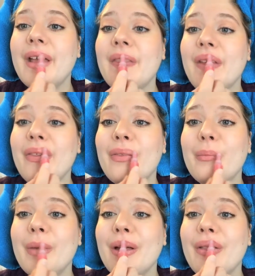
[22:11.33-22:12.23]
And they
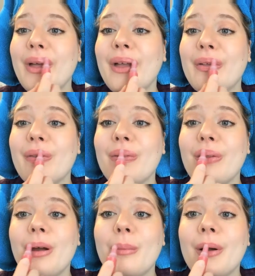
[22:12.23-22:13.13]
smell like
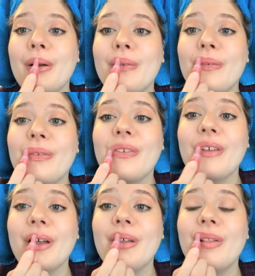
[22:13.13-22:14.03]
Starbursts.
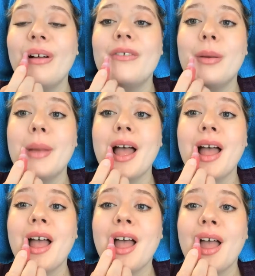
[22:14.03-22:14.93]
I love them.
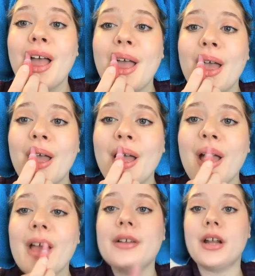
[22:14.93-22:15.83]

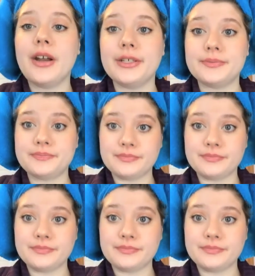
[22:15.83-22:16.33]
Alright.